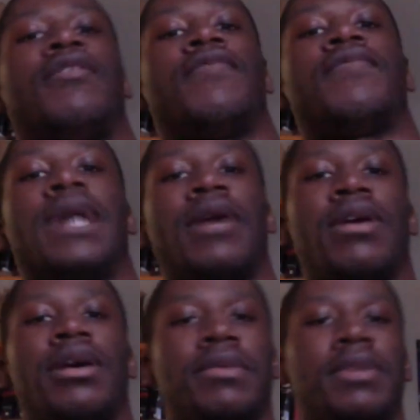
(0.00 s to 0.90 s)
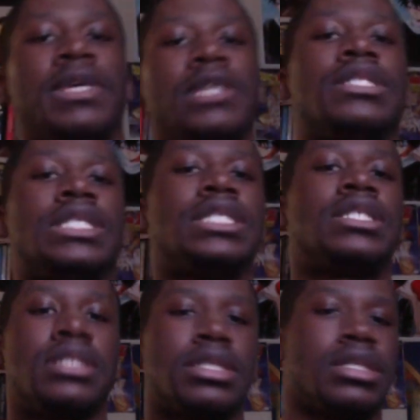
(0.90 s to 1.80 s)
from now on, I'm going to be using
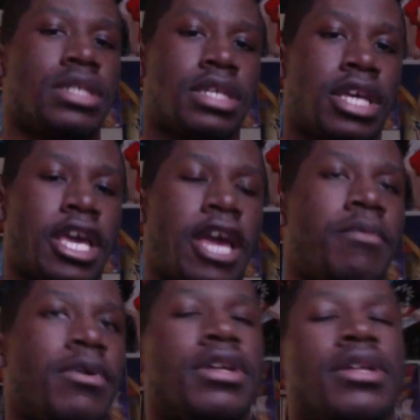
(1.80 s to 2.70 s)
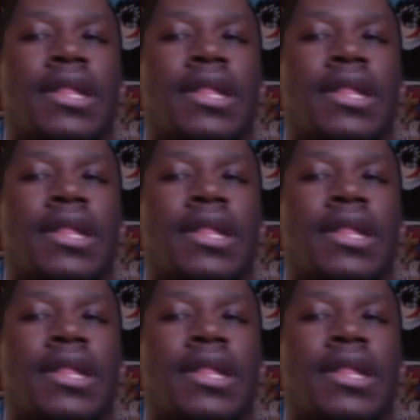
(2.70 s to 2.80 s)
this camera